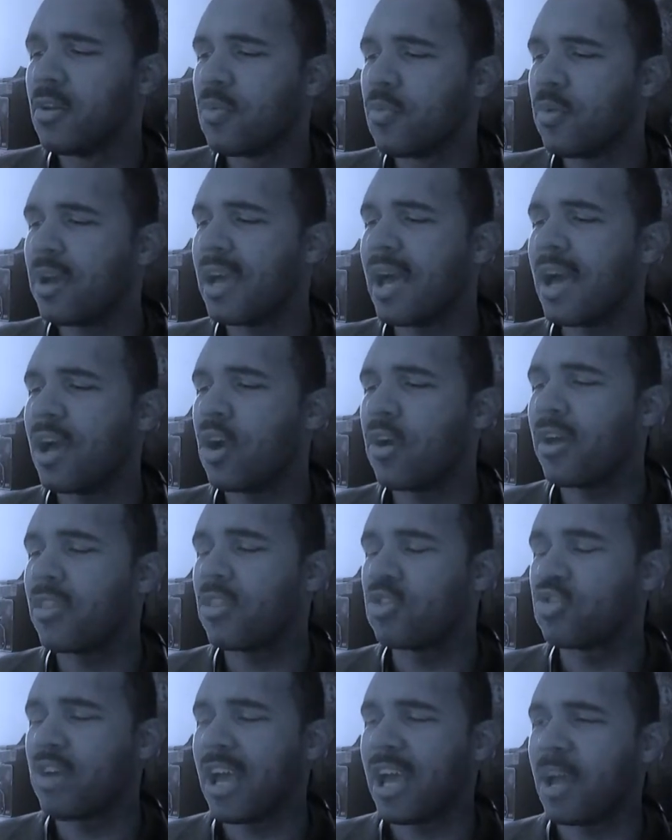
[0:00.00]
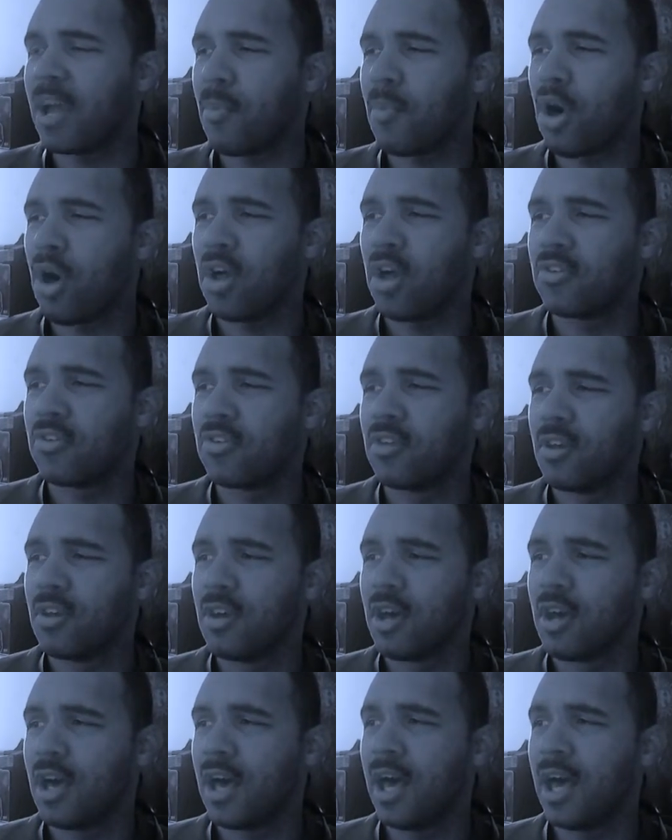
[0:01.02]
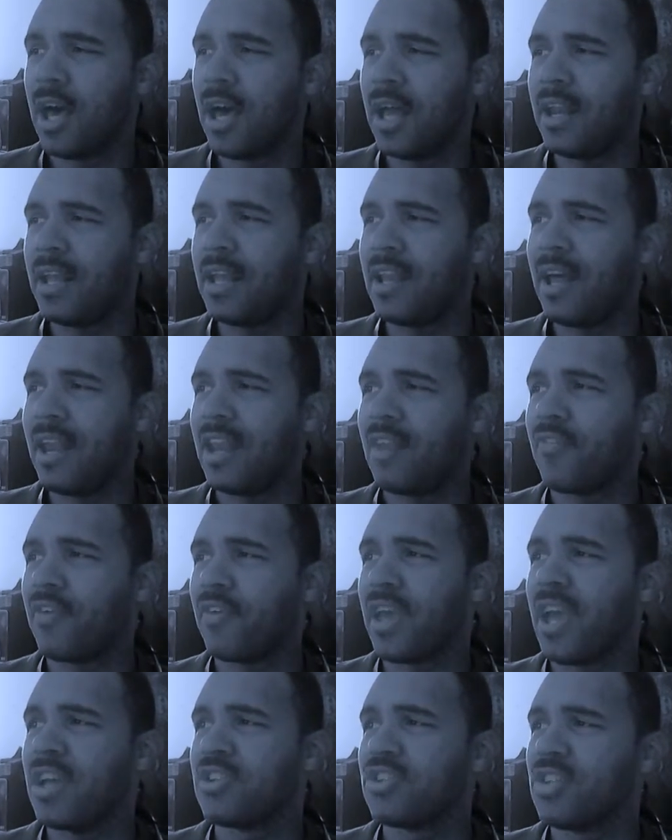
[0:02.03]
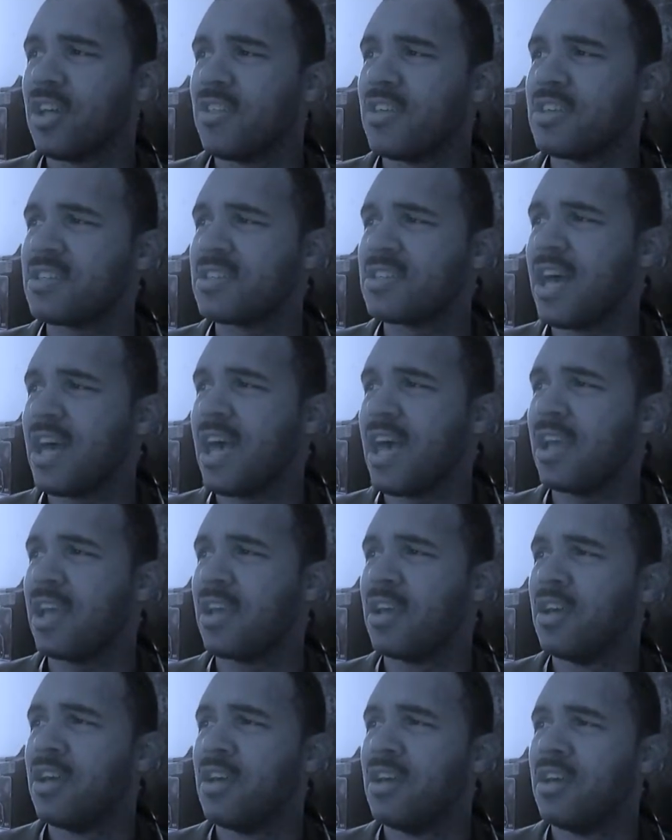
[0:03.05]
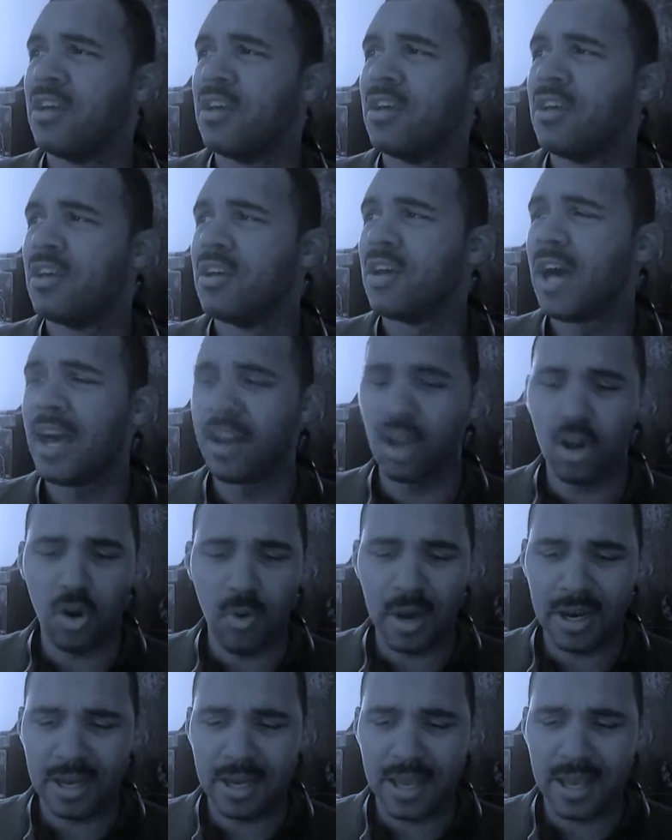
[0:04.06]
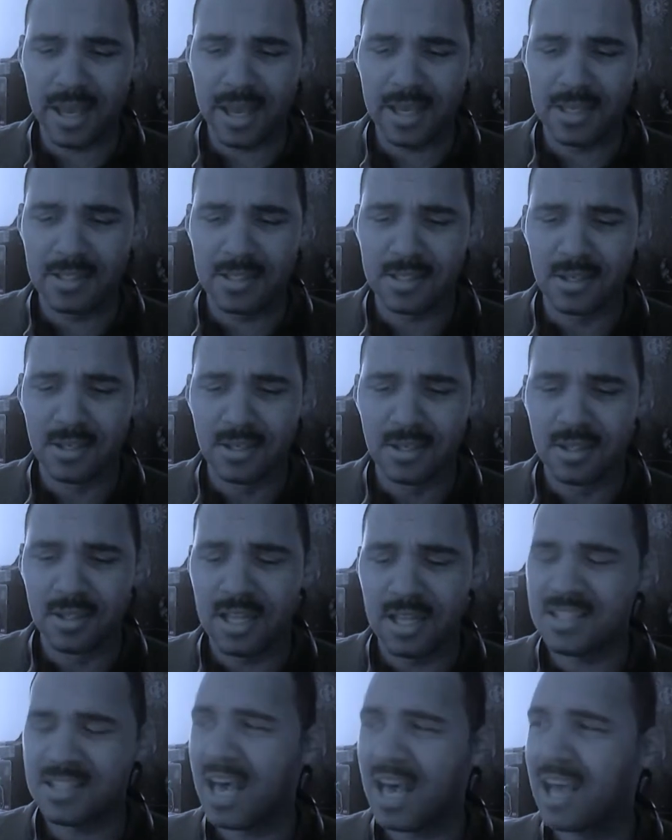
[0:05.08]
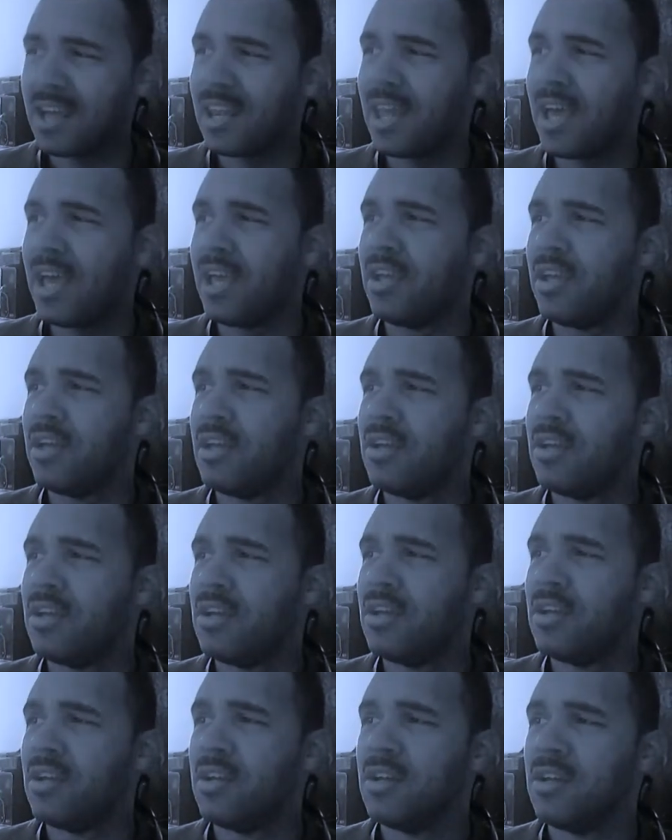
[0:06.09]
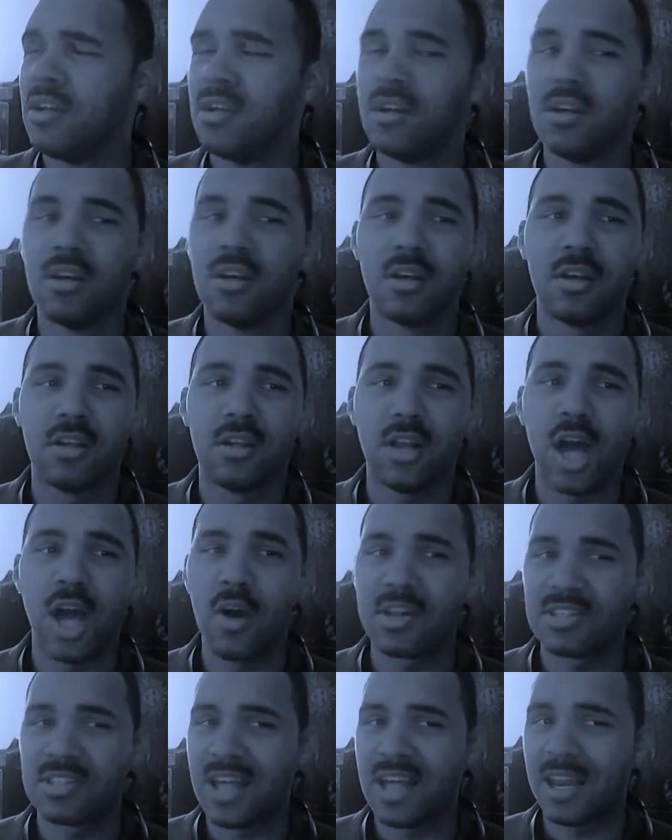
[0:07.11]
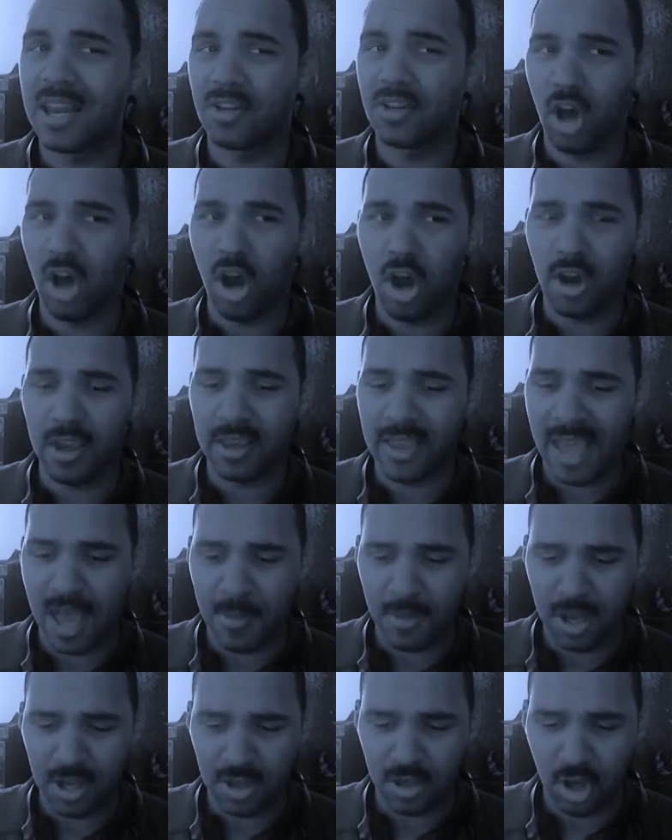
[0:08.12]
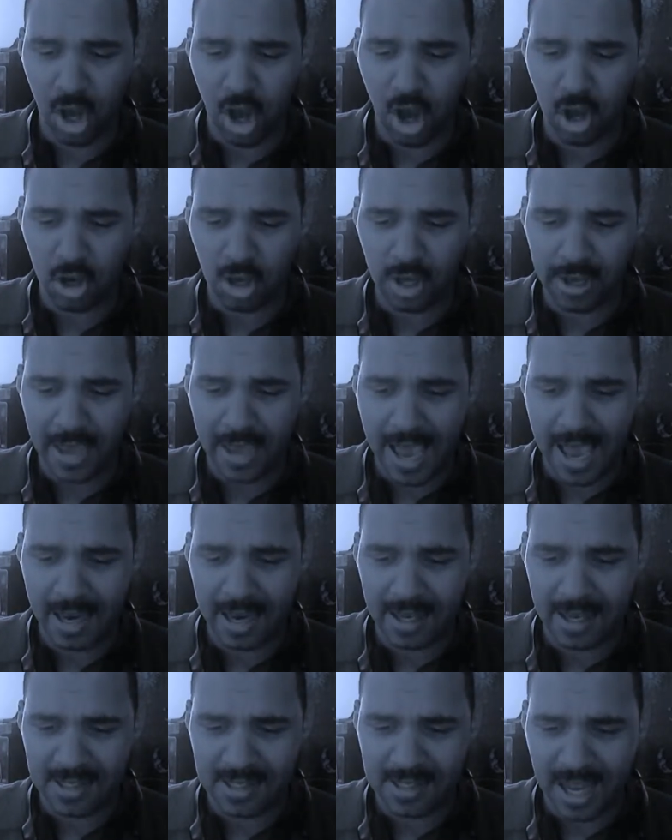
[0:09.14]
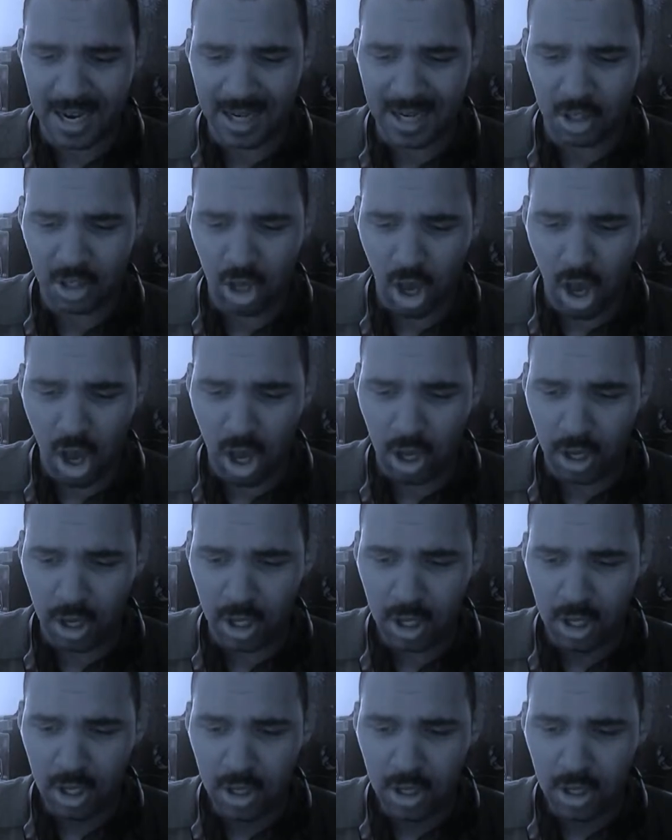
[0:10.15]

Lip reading: We gotta go get the Dragon Balls! I need that notification of this thing! I don't know what it is! It's ugly! No, it's not a dog! It can't be a dog! Look at it! It's not a dog!